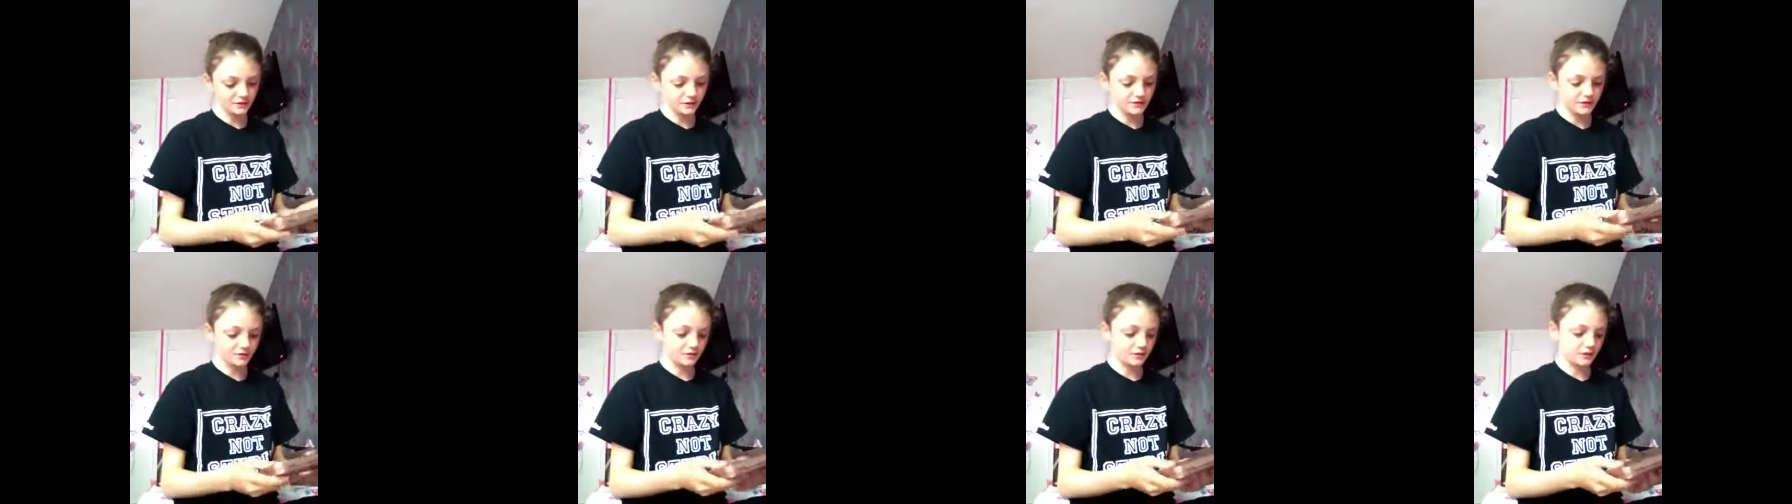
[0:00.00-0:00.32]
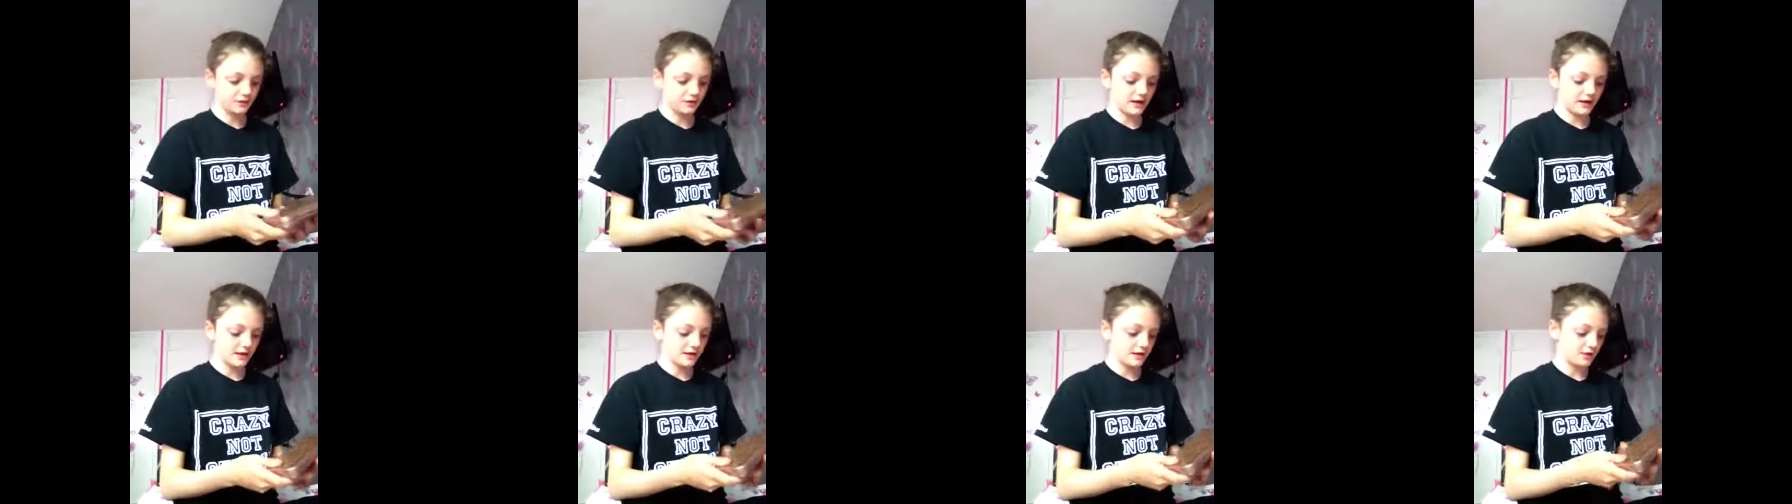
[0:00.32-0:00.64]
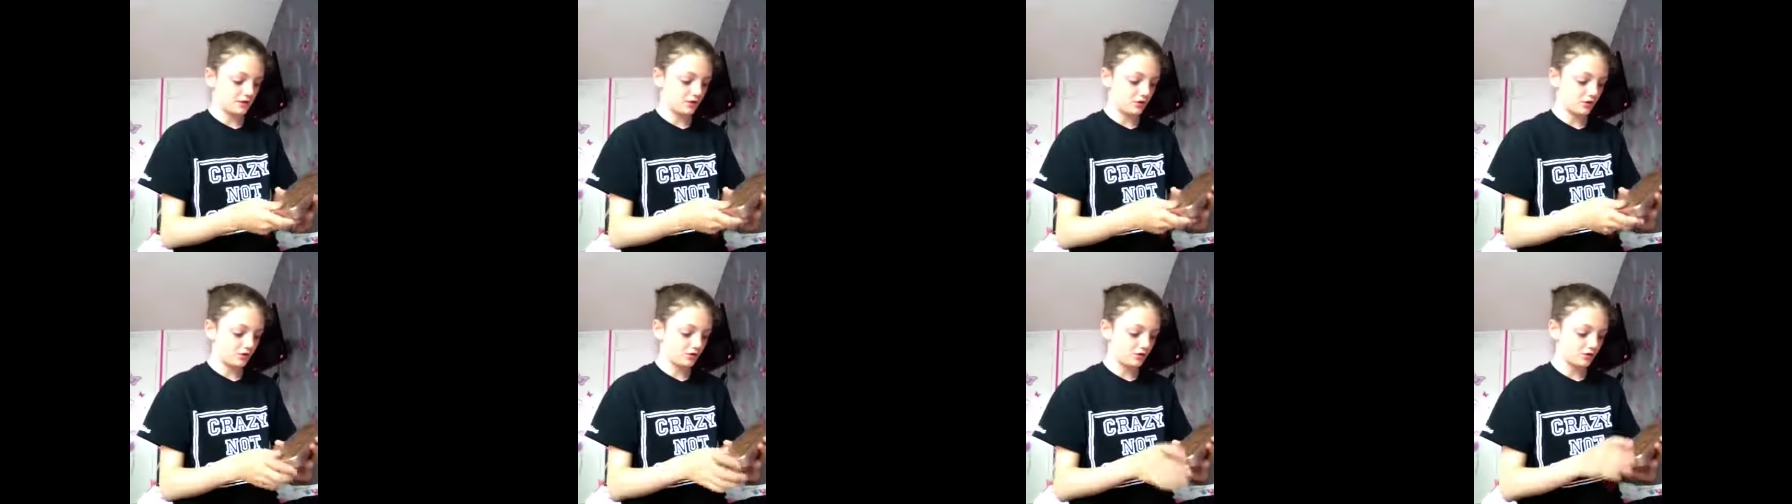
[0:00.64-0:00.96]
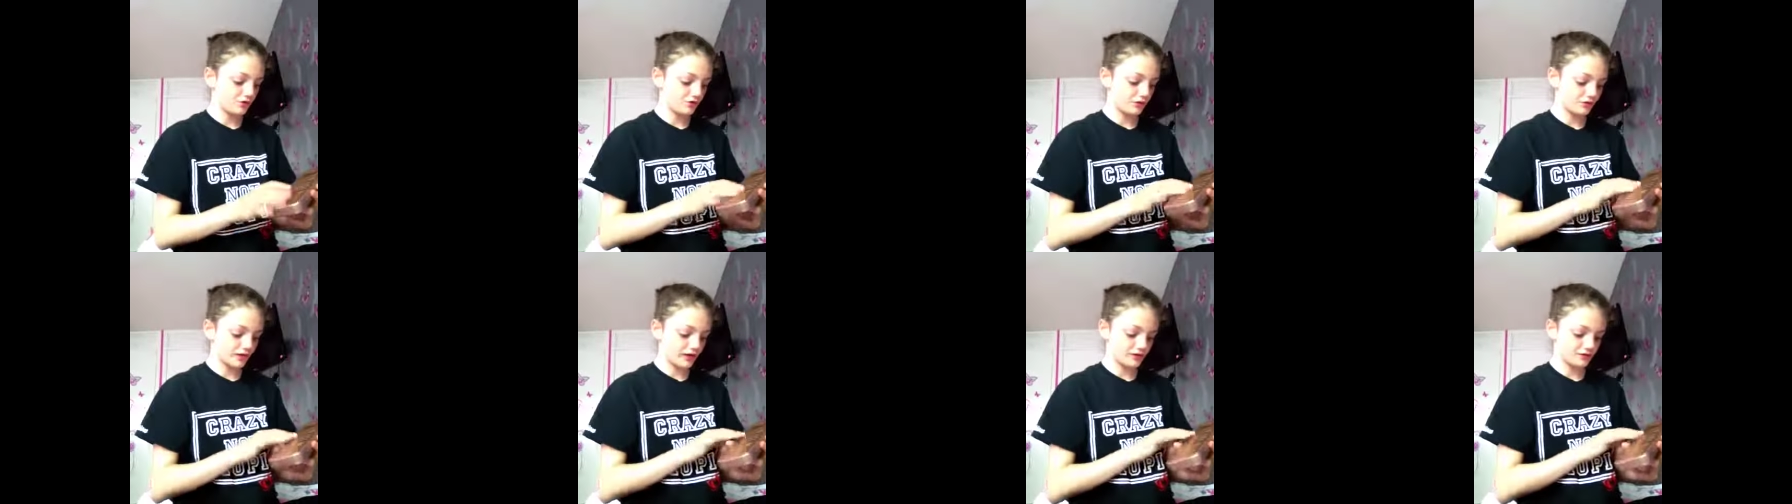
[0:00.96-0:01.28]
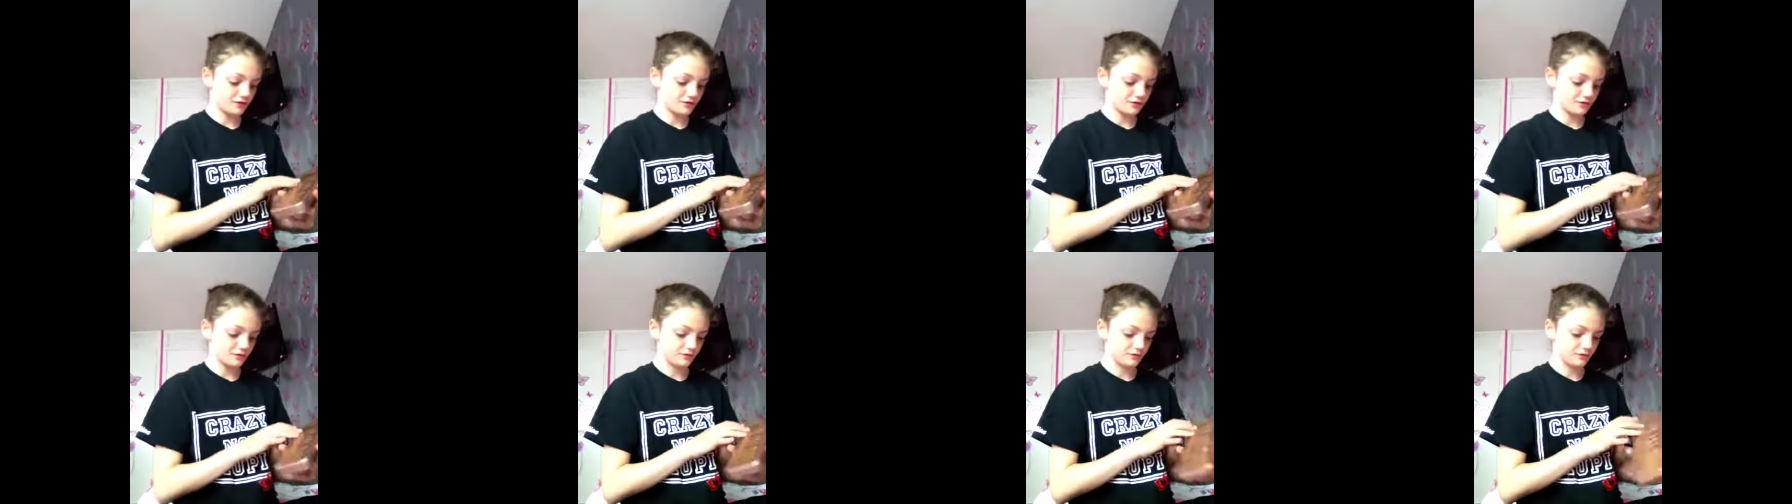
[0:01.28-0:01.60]
So in the nude,
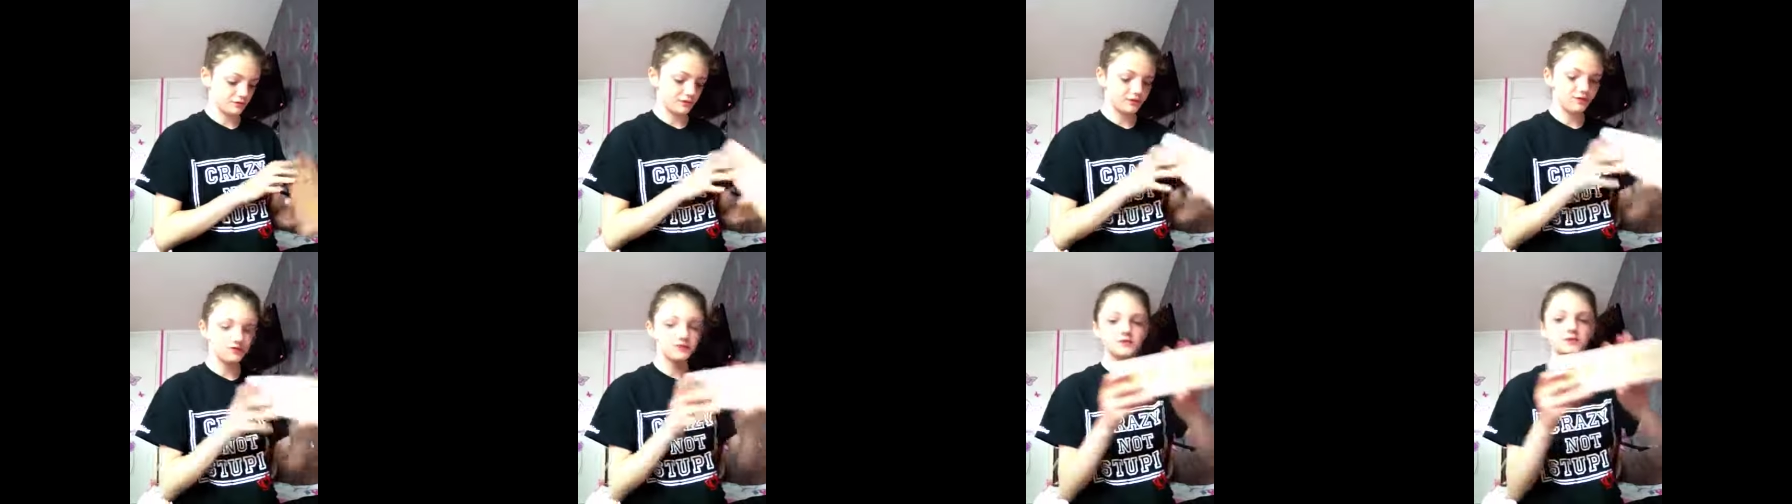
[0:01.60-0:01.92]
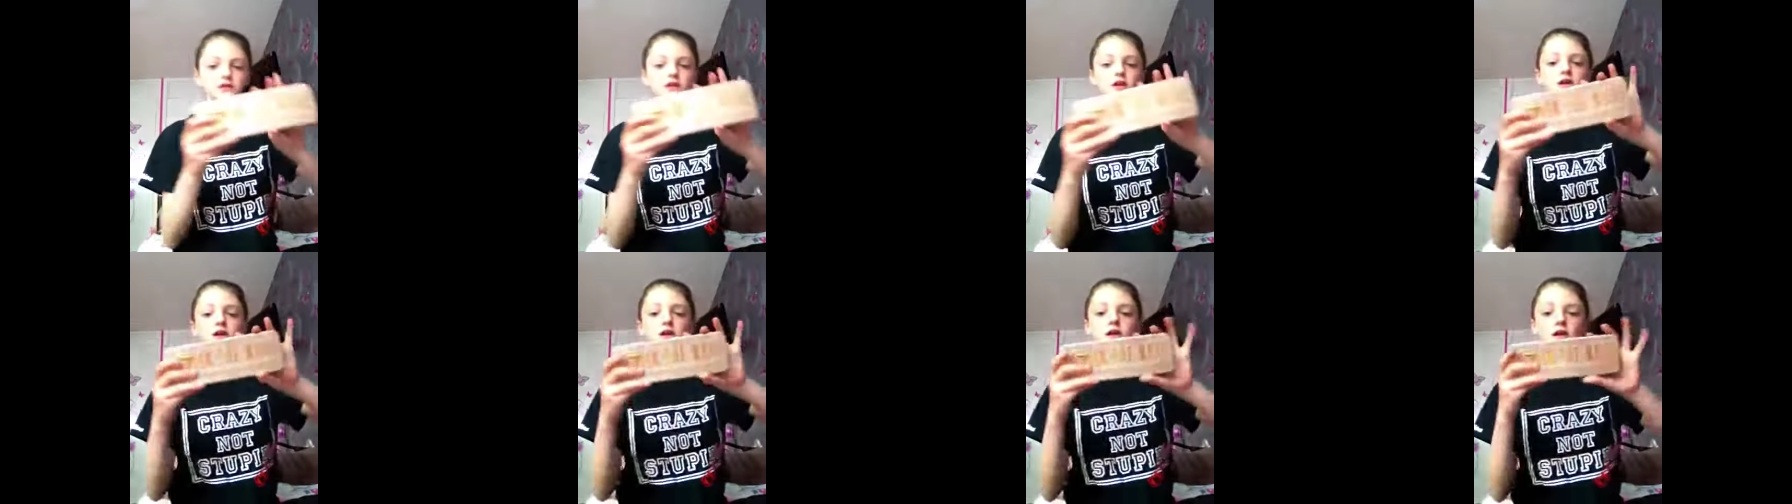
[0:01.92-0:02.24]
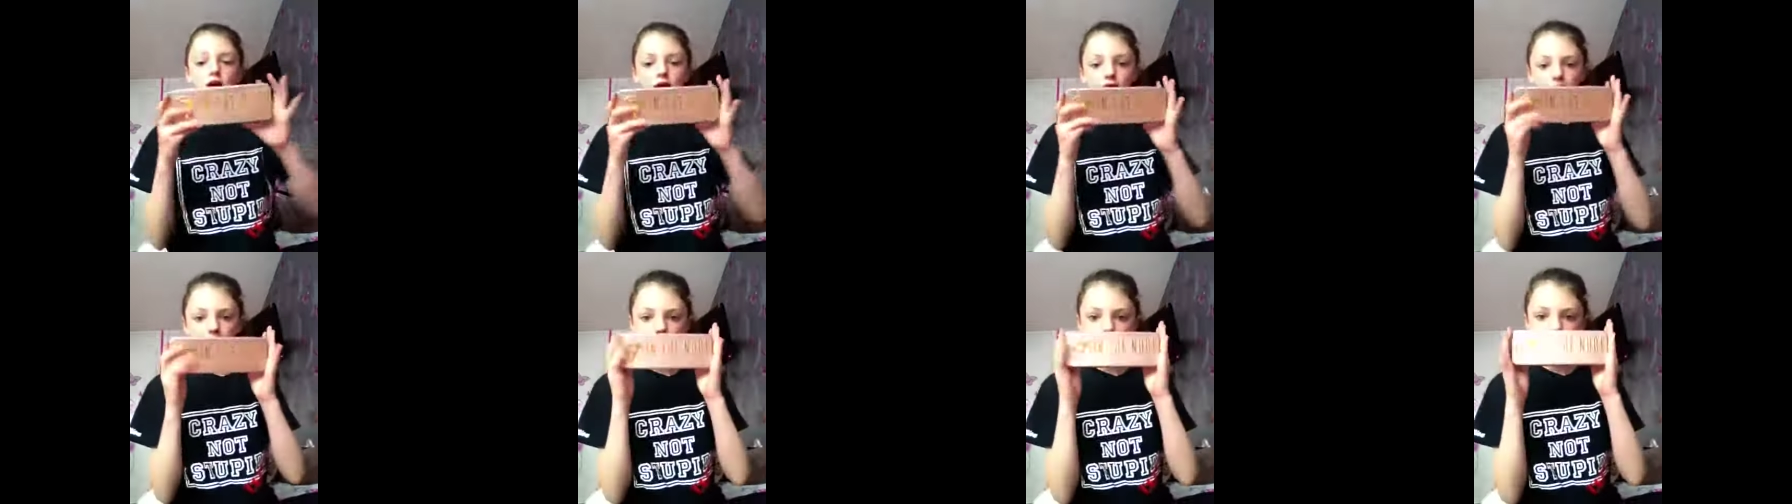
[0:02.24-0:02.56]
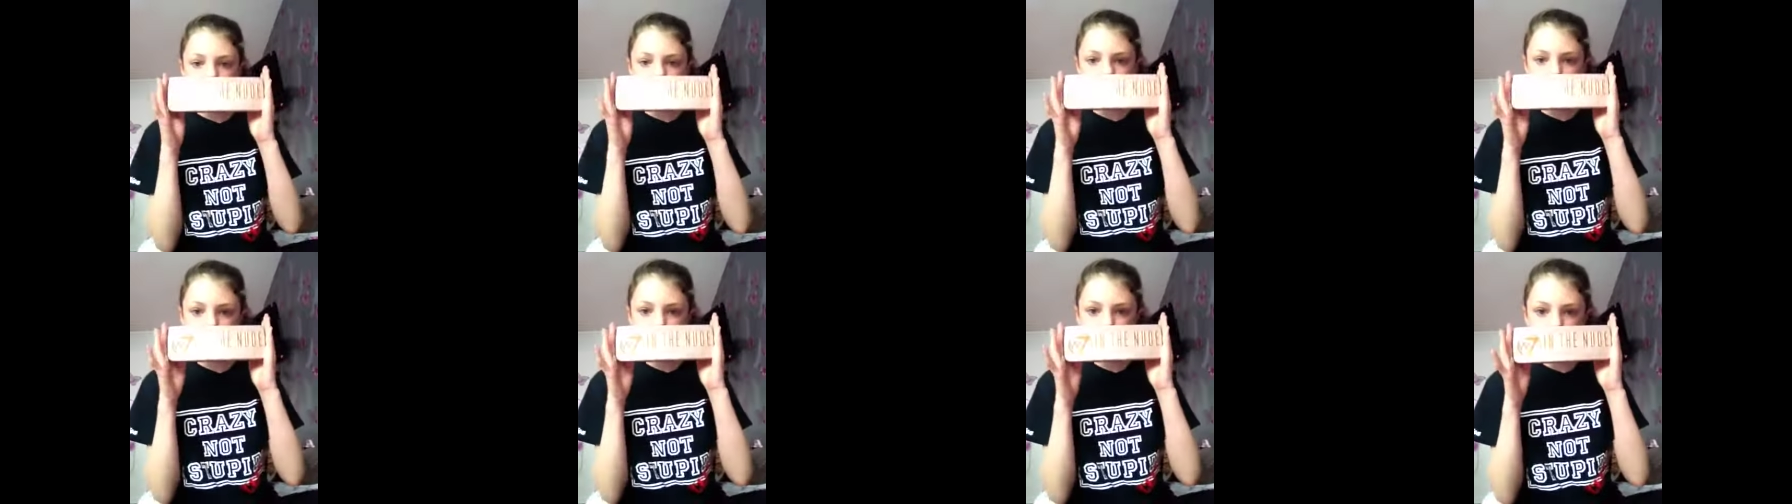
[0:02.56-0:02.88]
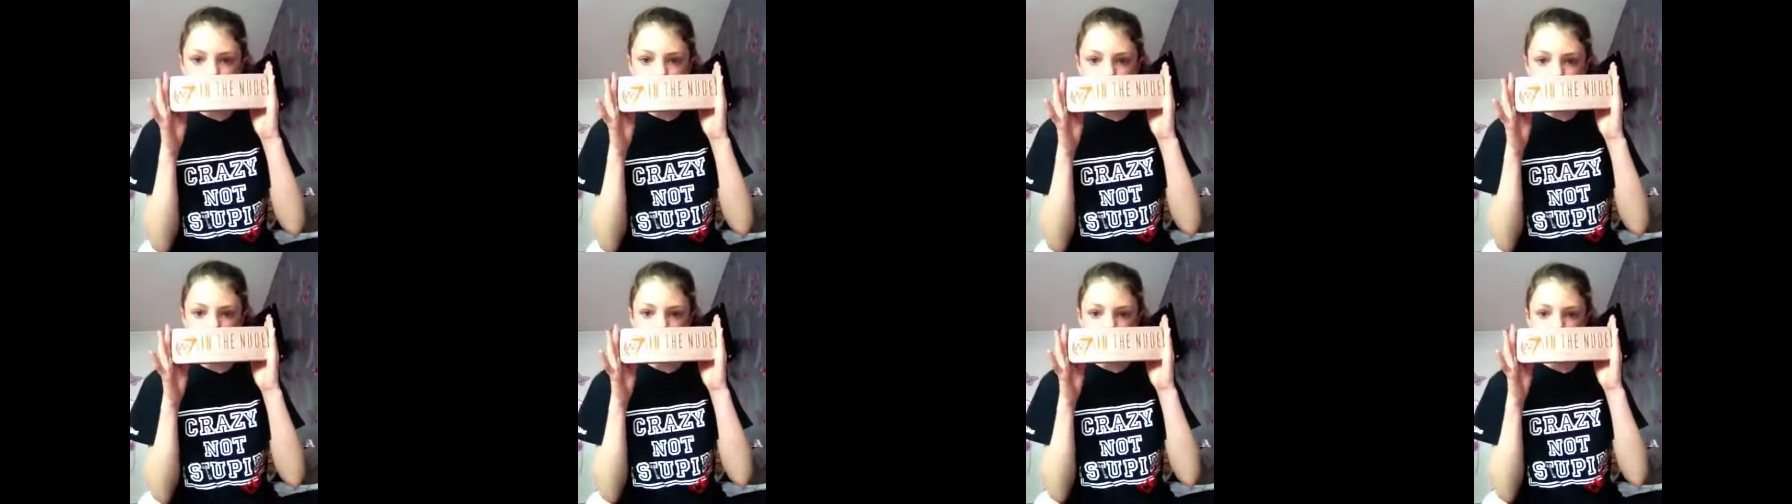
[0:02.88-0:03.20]
natural nude eyeshadow
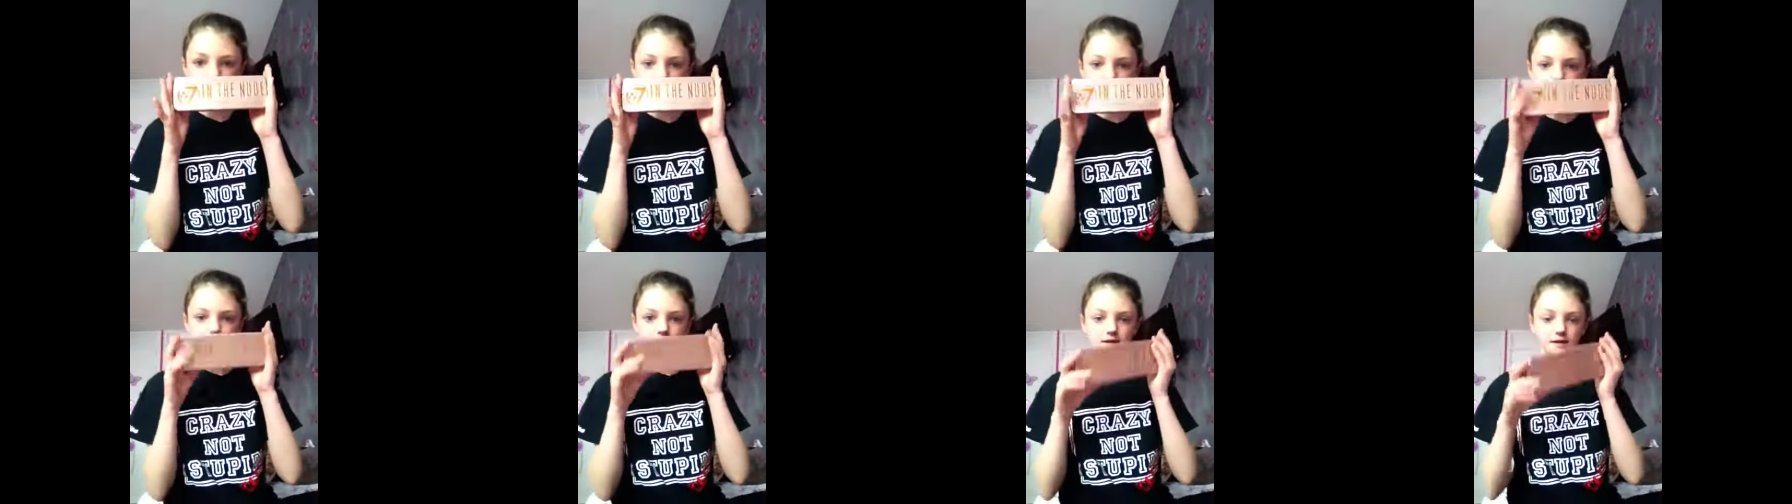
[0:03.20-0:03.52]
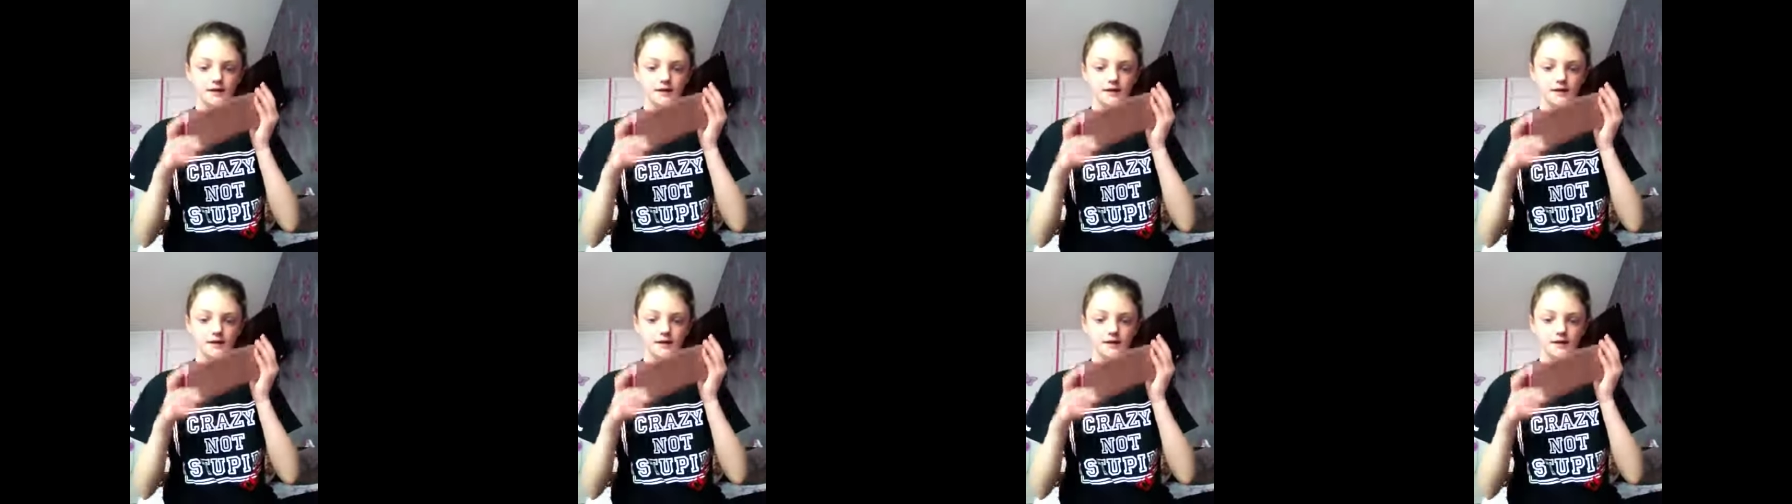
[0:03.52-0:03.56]
palette.